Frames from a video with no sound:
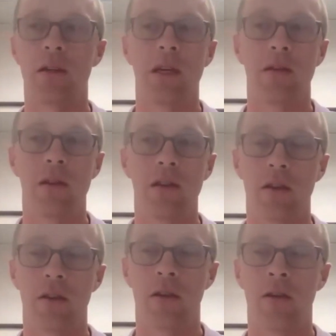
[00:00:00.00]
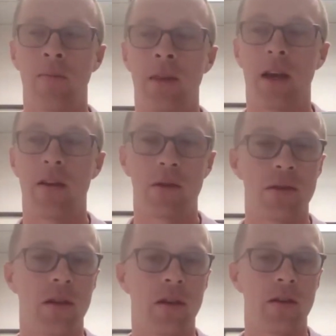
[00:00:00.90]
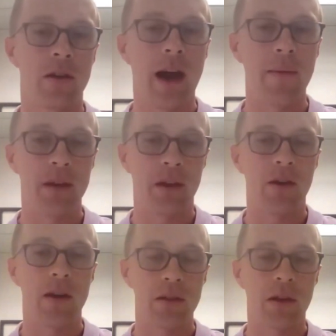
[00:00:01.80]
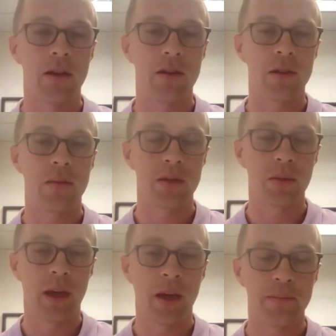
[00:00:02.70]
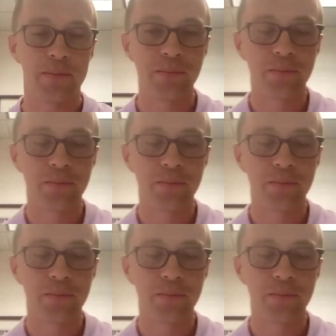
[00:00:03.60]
as many of these other efforts that are happening across the country as best we can.